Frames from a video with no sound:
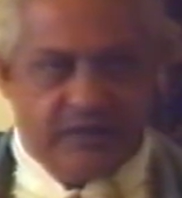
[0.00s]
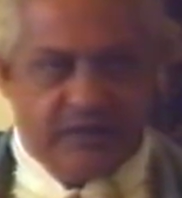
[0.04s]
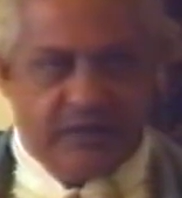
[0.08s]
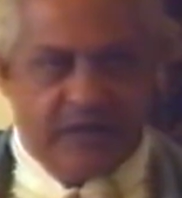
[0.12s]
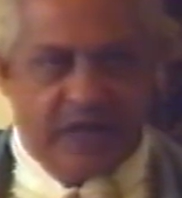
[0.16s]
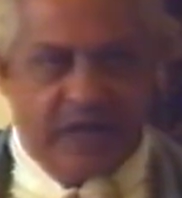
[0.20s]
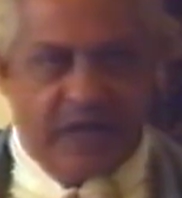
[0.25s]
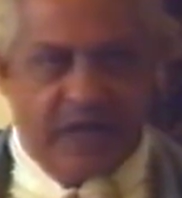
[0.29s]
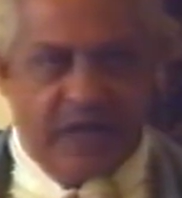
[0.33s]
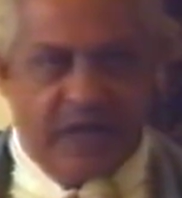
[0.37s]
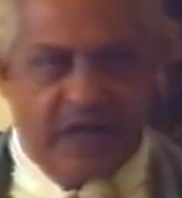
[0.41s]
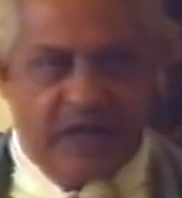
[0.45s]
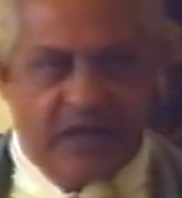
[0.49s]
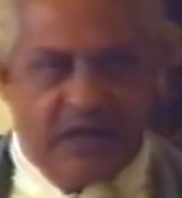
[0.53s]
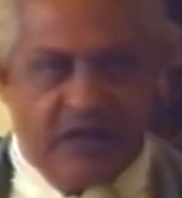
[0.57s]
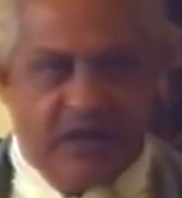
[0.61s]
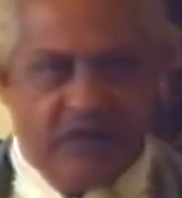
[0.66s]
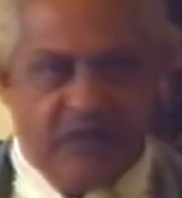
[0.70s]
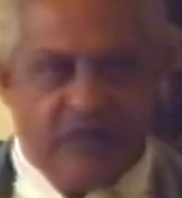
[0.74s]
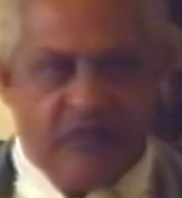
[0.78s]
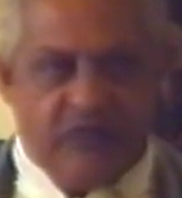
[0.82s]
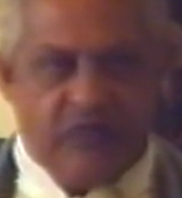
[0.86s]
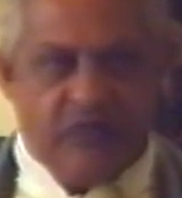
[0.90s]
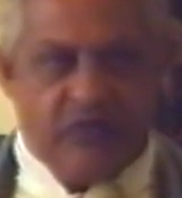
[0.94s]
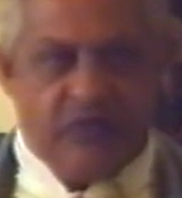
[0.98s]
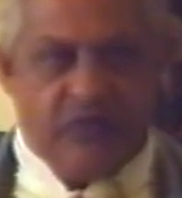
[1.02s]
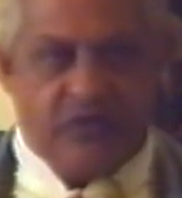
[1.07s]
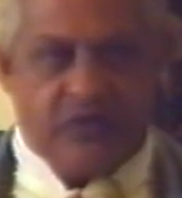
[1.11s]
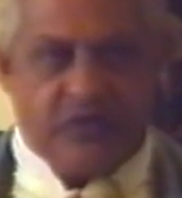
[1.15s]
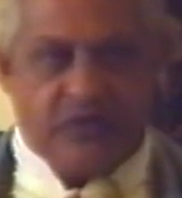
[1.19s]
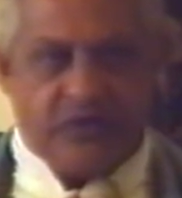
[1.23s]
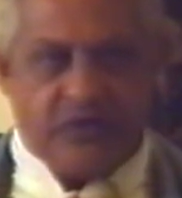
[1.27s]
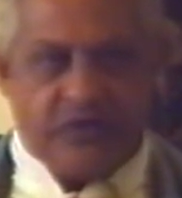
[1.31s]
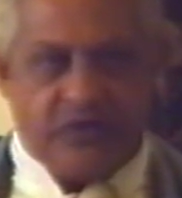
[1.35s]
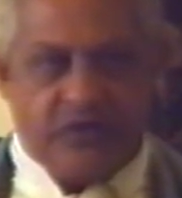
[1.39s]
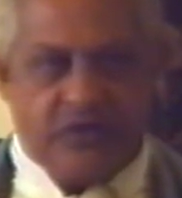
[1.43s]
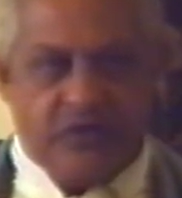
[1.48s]
and the
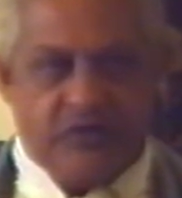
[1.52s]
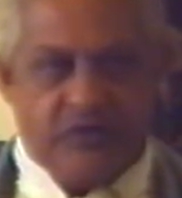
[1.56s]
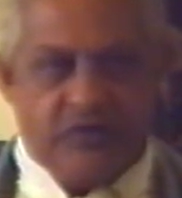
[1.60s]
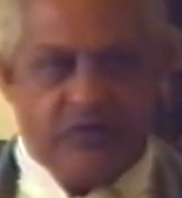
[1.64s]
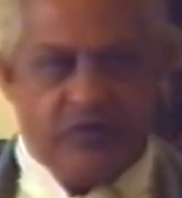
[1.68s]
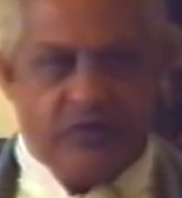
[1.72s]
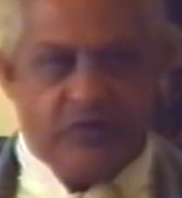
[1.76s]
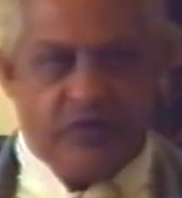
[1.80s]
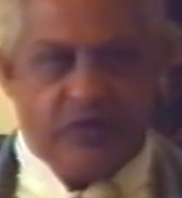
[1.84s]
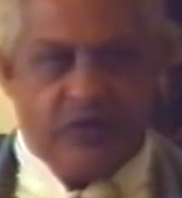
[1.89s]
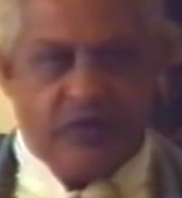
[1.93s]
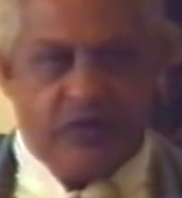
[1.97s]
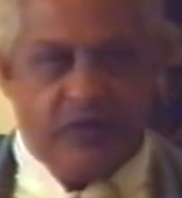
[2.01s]
force for